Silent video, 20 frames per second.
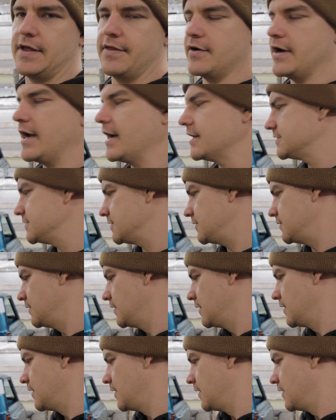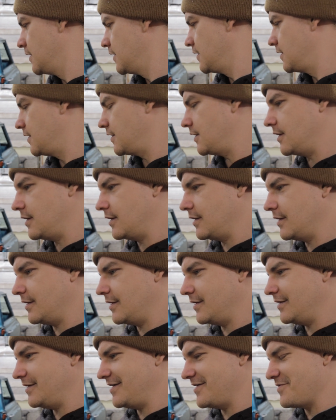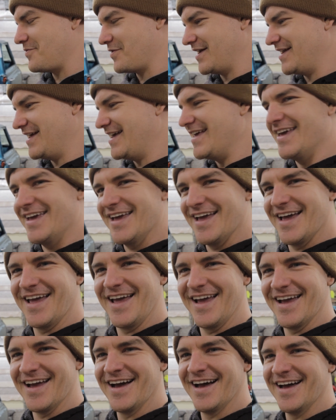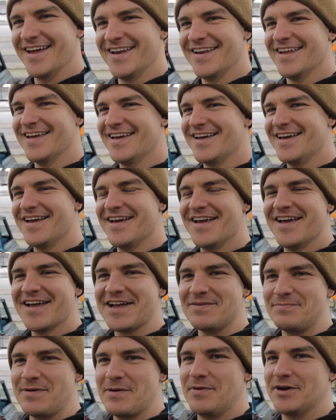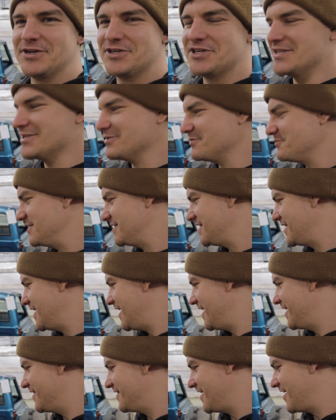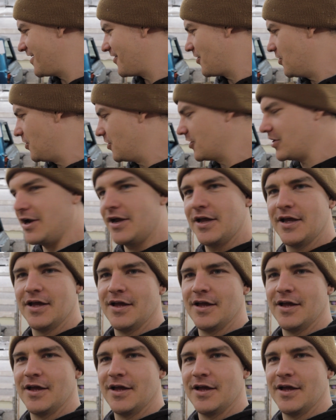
the other axle. Yeah, we're gonna eat. Got my munchkins with me today, and they are hungry.